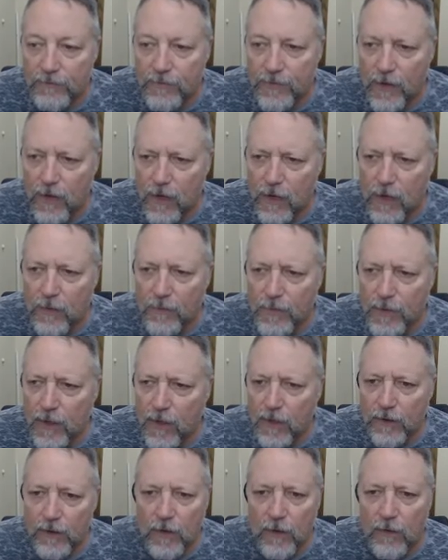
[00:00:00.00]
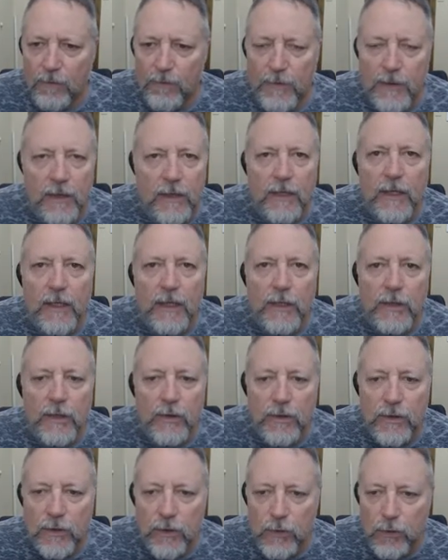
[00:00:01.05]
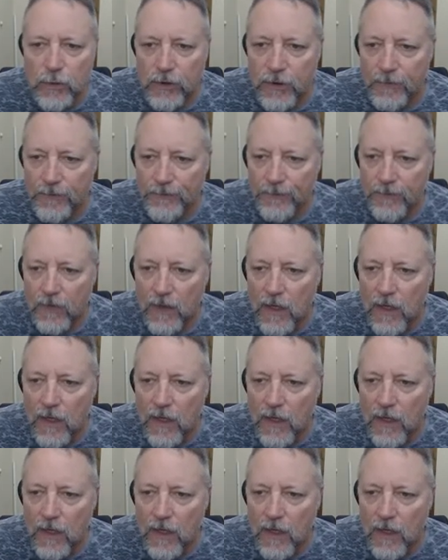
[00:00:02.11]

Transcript: far beyond our ability to endure,